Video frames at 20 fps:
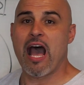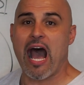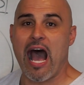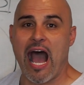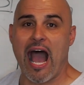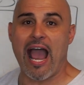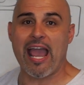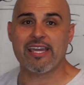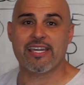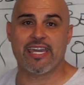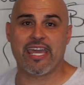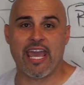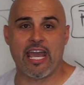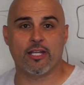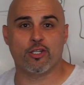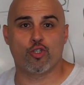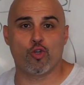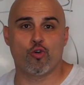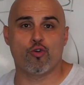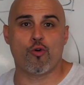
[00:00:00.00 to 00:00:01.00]
I
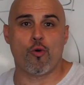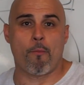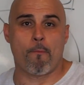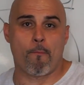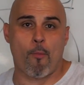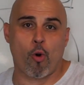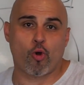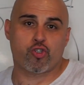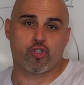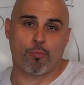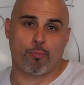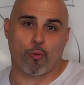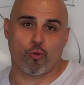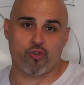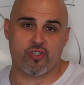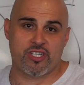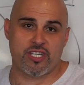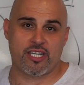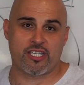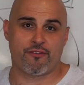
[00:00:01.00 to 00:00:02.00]
can't do multiple
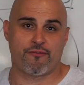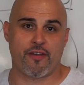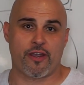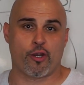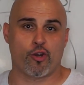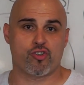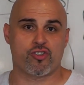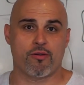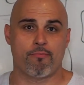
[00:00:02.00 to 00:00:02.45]
6 figures